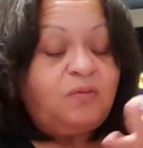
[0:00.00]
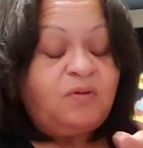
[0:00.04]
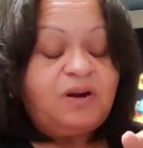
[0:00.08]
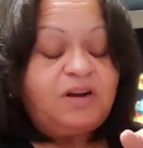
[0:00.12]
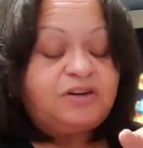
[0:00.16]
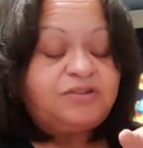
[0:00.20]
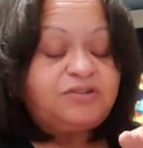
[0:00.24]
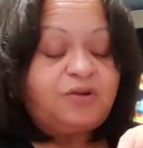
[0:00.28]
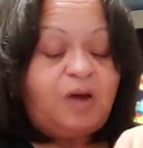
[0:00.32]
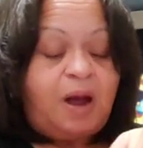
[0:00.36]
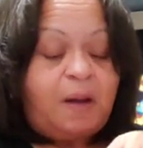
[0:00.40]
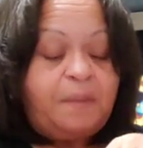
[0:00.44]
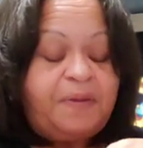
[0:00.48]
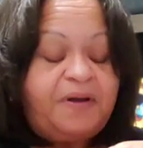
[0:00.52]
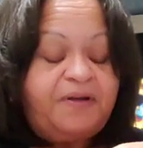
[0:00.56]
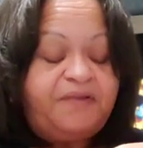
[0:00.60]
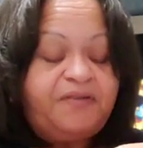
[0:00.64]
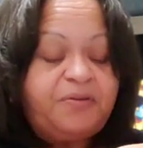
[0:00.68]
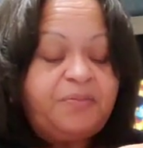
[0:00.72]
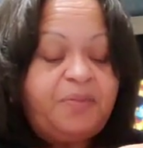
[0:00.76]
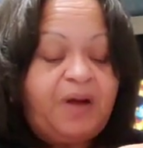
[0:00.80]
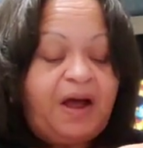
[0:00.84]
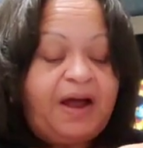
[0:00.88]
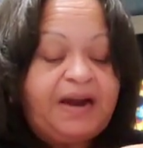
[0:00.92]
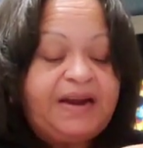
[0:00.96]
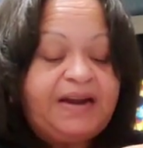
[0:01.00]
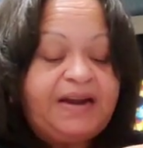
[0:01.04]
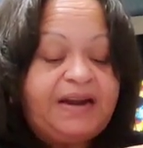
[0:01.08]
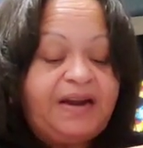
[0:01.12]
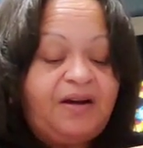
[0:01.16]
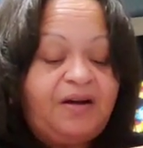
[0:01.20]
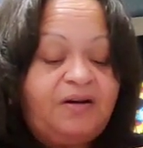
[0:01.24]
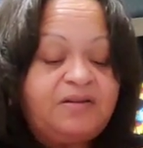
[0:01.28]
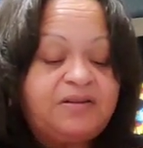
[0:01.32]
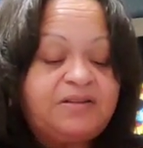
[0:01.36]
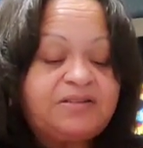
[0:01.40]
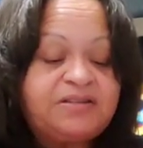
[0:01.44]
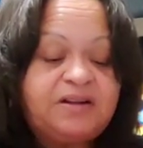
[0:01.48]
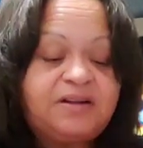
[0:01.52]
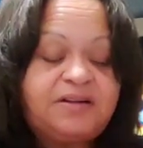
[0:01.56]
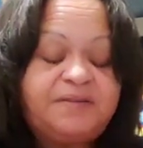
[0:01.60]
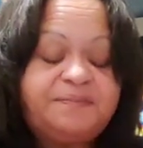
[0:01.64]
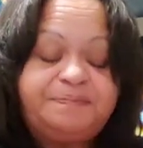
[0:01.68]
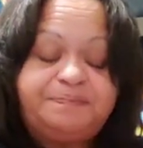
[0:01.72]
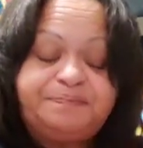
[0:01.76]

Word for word: don't want to drop everybody else